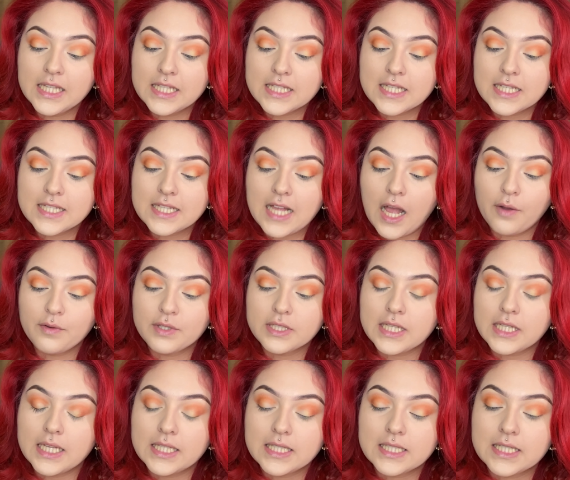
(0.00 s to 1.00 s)
since I was
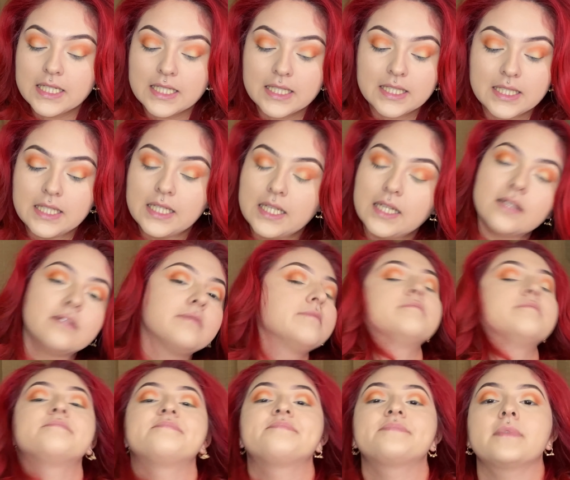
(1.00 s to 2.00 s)
like 16.
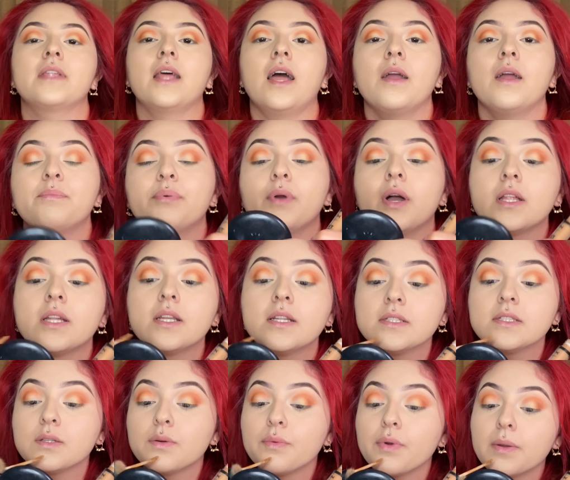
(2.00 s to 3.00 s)
It probably
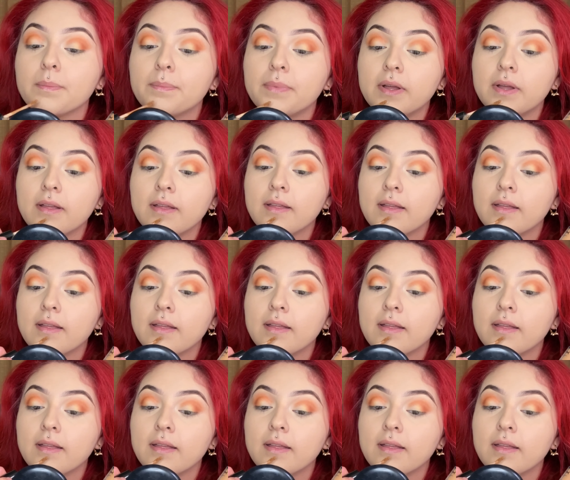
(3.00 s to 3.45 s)
doesn't work, but